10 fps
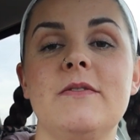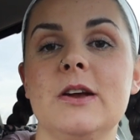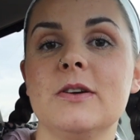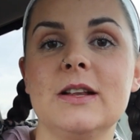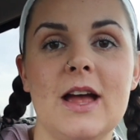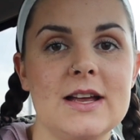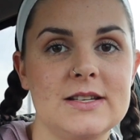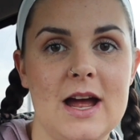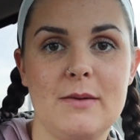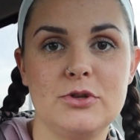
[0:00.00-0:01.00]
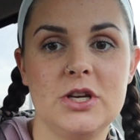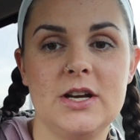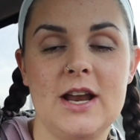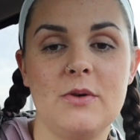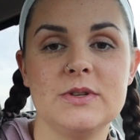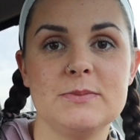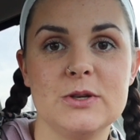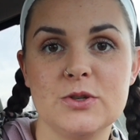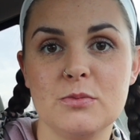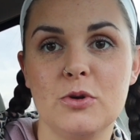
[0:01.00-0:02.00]
very last option and I was
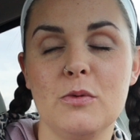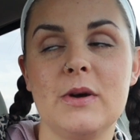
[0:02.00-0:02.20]
miserable,